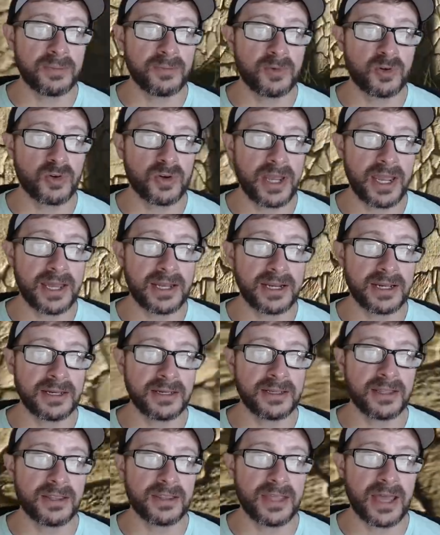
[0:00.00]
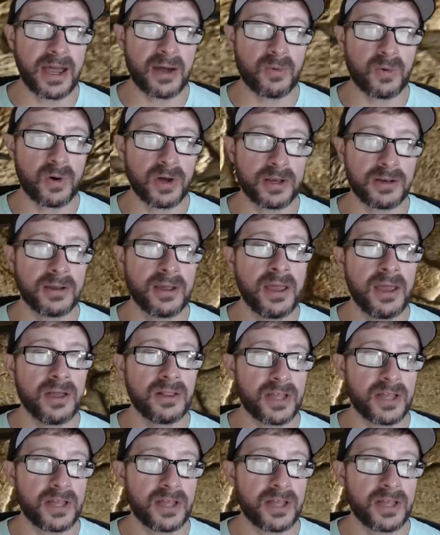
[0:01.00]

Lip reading: I'm creating that one.